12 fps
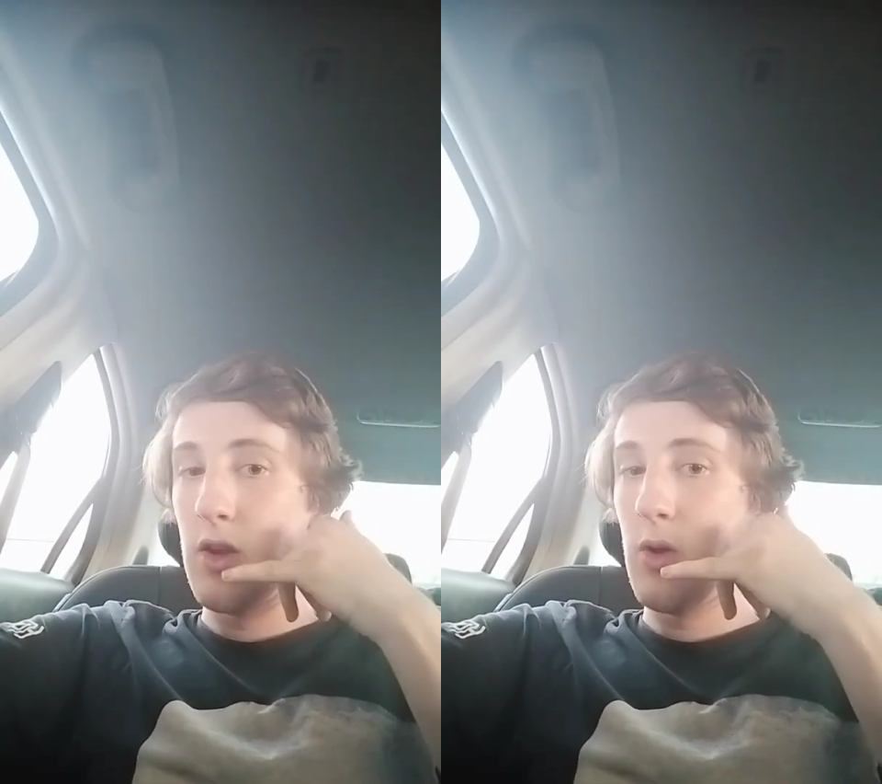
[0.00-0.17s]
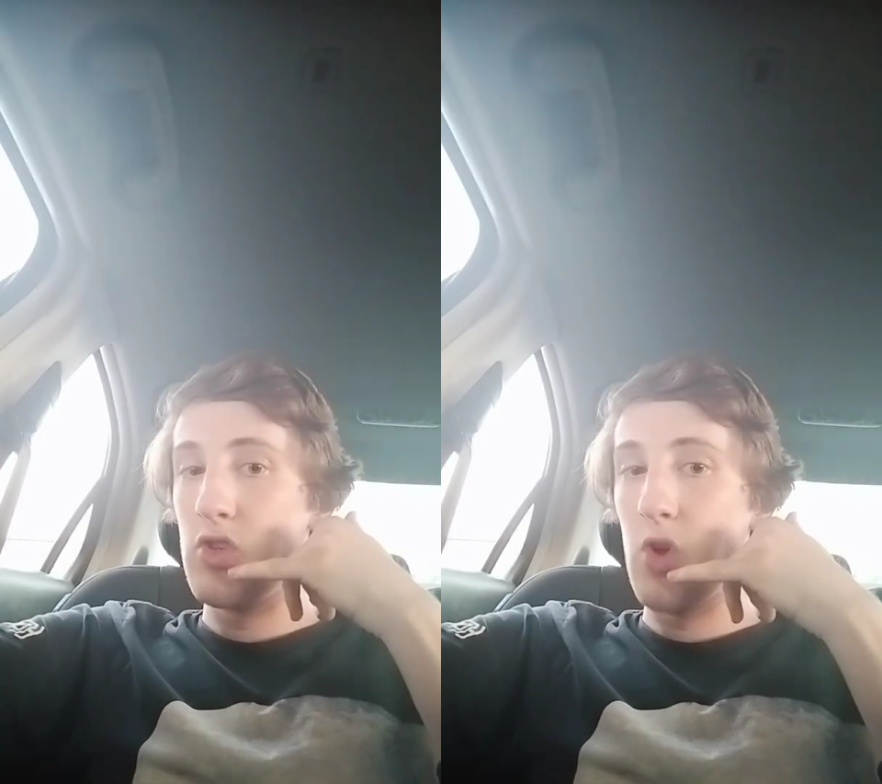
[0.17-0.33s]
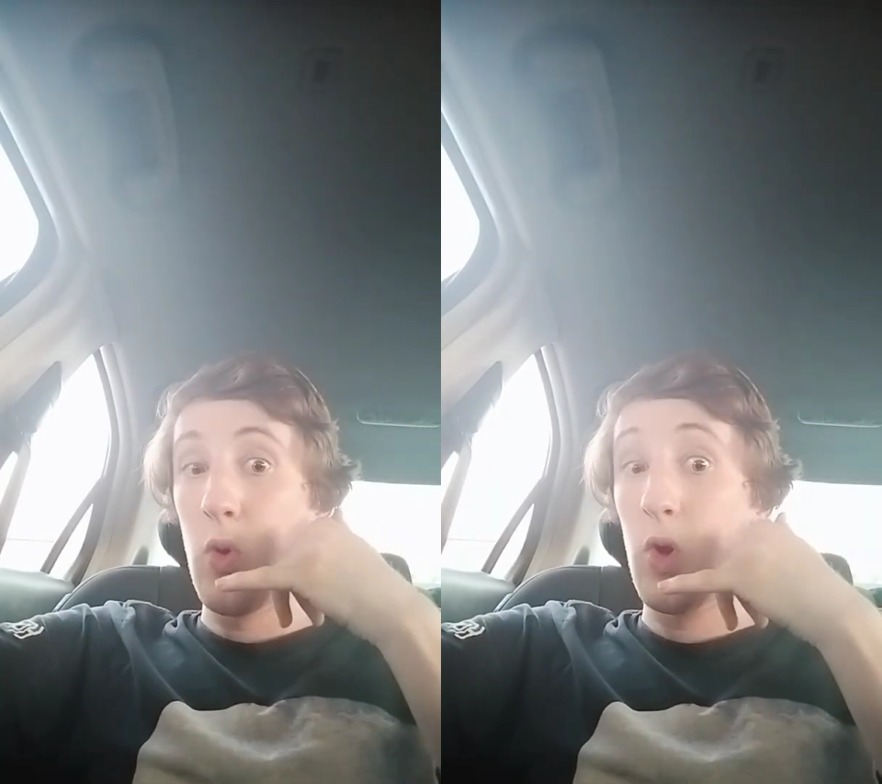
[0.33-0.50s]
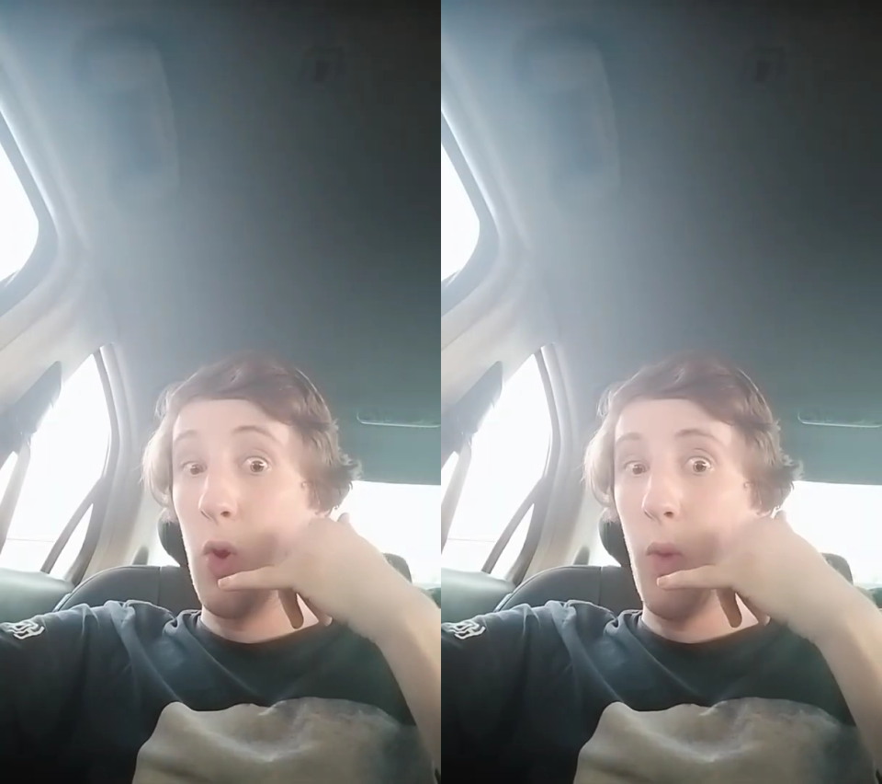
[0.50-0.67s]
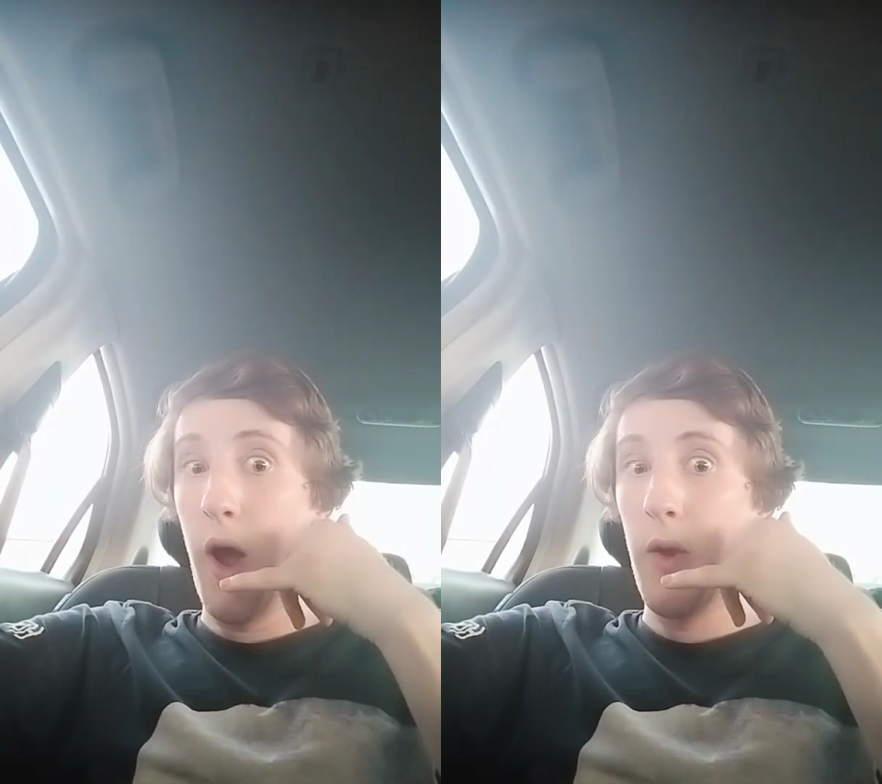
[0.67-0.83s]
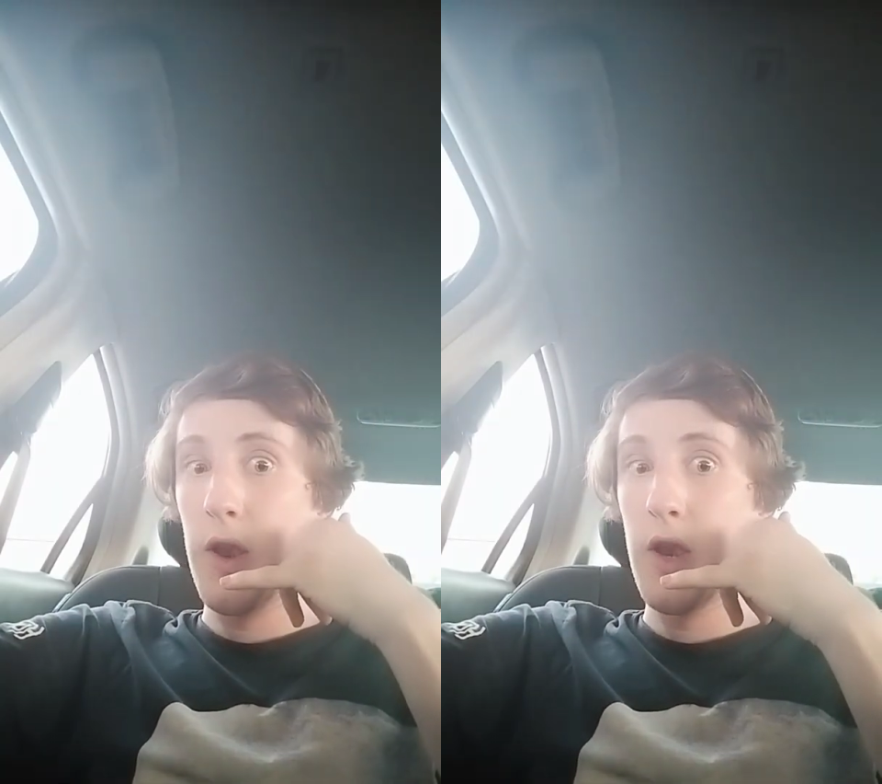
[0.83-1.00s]
don't go
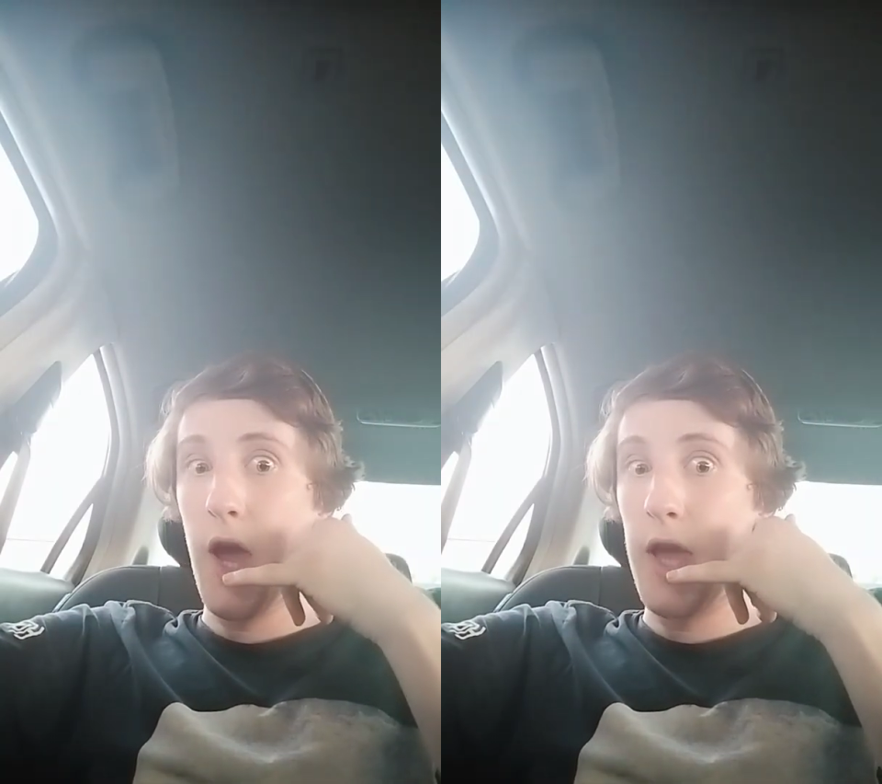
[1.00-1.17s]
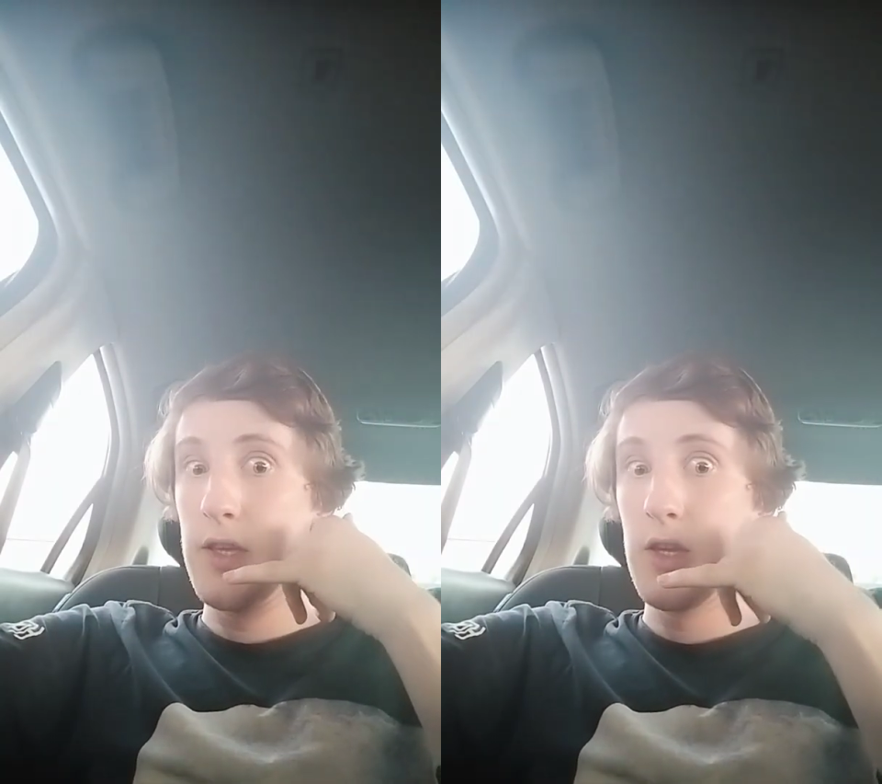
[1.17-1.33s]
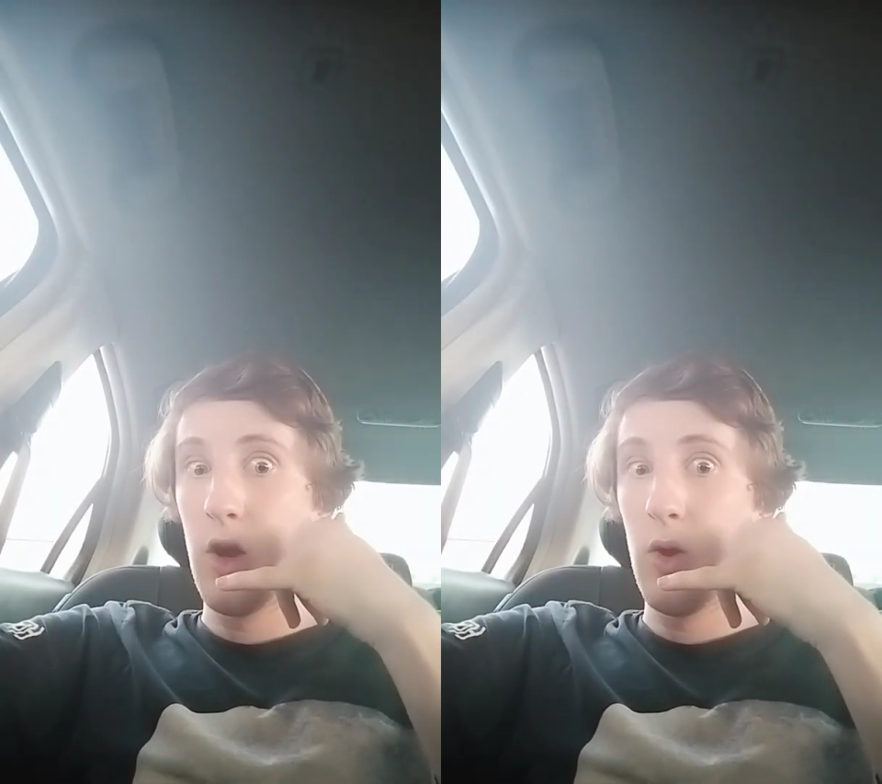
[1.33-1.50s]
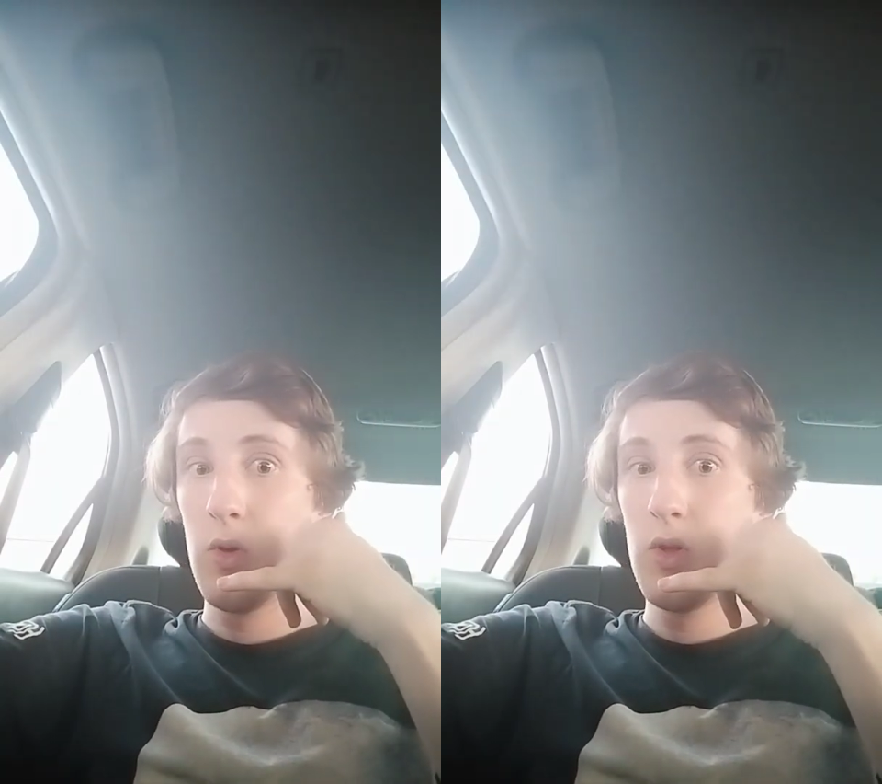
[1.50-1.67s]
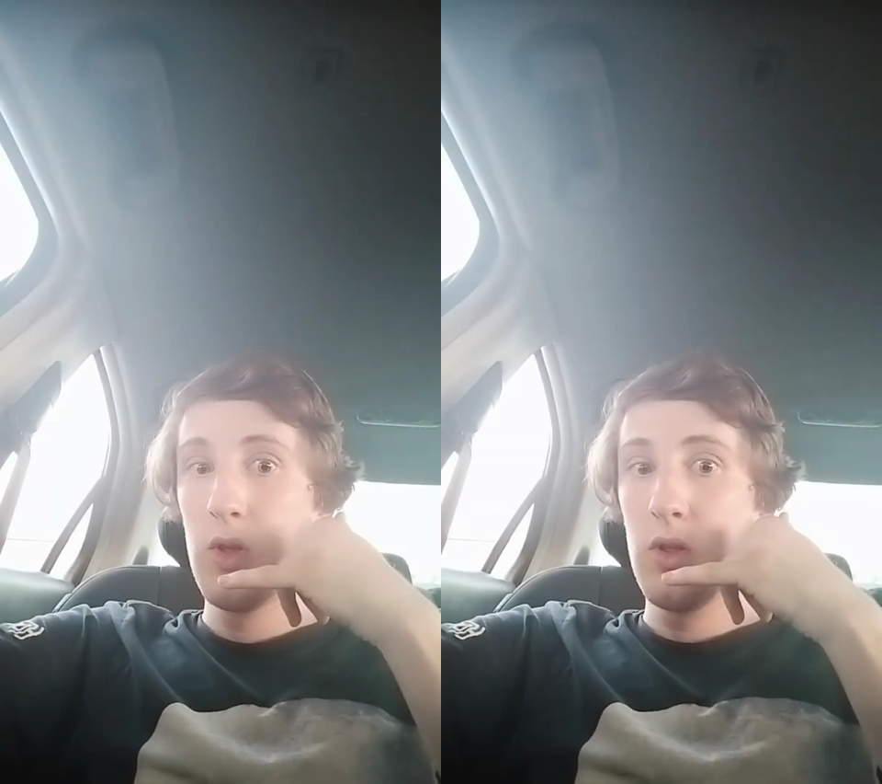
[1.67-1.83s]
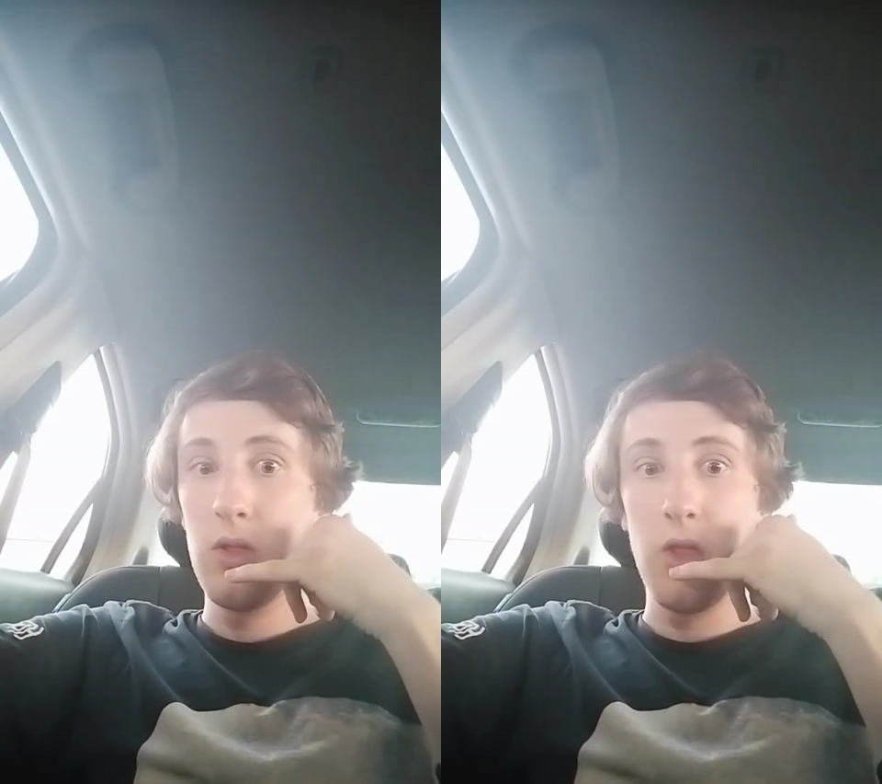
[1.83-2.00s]
out at night,
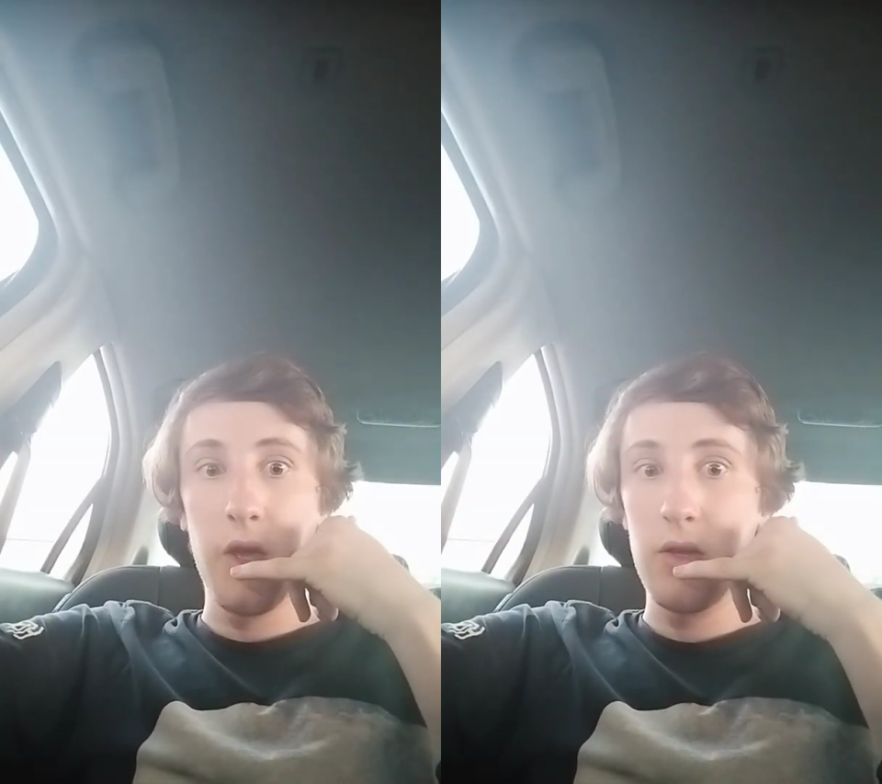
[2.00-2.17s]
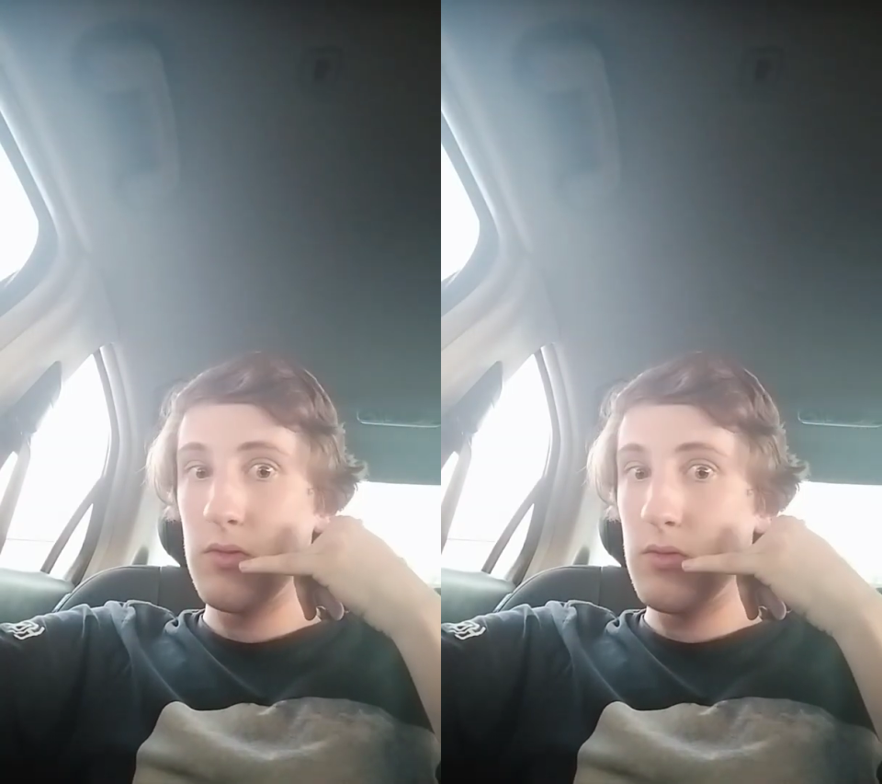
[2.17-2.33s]
like,